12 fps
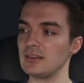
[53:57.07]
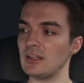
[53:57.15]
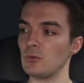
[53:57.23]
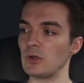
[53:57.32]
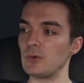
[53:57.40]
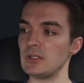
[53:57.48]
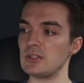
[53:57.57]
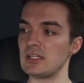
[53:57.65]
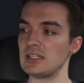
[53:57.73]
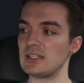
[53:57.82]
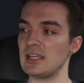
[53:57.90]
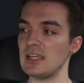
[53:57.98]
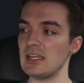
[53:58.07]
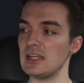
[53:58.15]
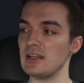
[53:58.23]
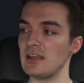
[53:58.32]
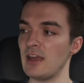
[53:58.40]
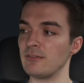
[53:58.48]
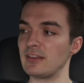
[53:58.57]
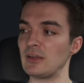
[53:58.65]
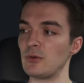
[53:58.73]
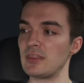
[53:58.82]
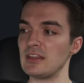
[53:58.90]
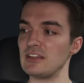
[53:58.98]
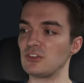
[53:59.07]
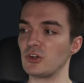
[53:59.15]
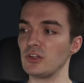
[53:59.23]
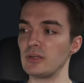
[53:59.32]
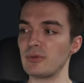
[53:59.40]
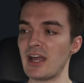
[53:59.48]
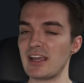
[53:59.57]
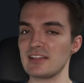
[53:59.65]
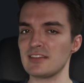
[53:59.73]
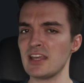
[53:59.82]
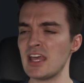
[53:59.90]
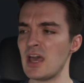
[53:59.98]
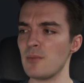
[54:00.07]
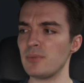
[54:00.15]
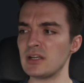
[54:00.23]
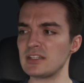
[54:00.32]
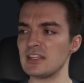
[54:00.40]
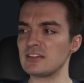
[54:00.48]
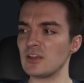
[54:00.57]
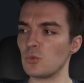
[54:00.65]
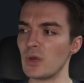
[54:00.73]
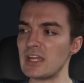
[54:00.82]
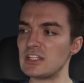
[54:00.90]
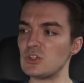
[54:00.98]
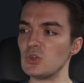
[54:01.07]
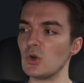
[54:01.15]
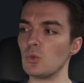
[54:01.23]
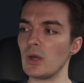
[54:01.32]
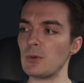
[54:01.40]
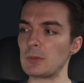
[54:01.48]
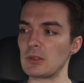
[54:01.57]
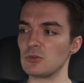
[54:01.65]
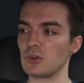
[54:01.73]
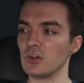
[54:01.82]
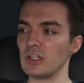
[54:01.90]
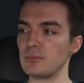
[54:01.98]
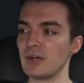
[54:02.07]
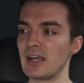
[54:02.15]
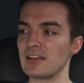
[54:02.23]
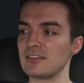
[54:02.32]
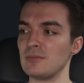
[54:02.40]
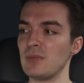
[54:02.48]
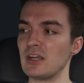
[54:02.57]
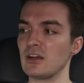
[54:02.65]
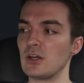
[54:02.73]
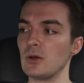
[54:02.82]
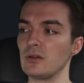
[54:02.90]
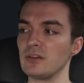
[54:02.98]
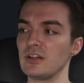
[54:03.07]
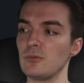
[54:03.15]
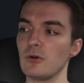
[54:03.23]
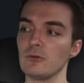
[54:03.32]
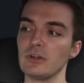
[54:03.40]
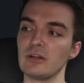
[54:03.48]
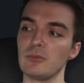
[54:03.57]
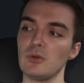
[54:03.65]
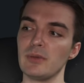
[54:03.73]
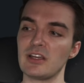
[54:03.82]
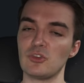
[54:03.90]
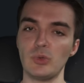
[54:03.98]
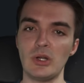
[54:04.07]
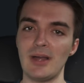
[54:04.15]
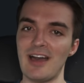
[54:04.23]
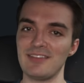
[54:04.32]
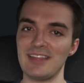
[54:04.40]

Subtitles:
and we're going to contain everything within these curly brackets, but it's a way to do away with those curly brackets and make our code a little more readable because we don't have